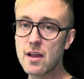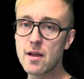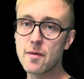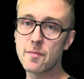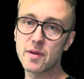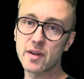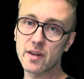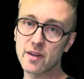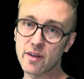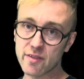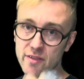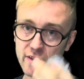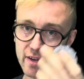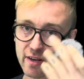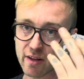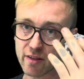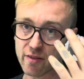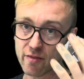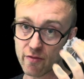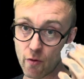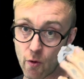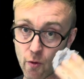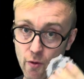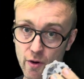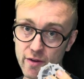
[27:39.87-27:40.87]
because it is
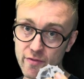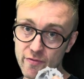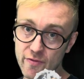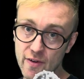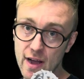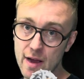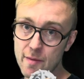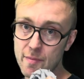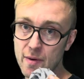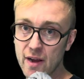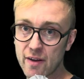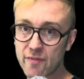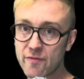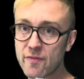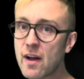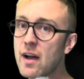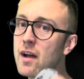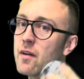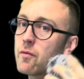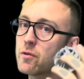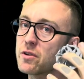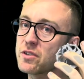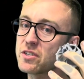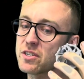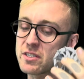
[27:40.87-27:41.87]
only
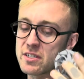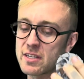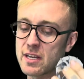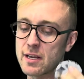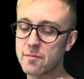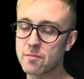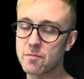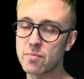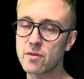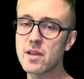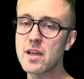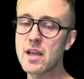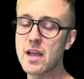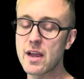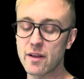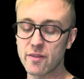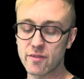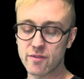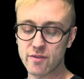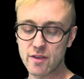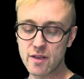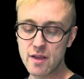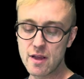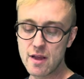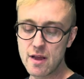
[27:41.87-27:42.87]
5x5, which is 10 blades.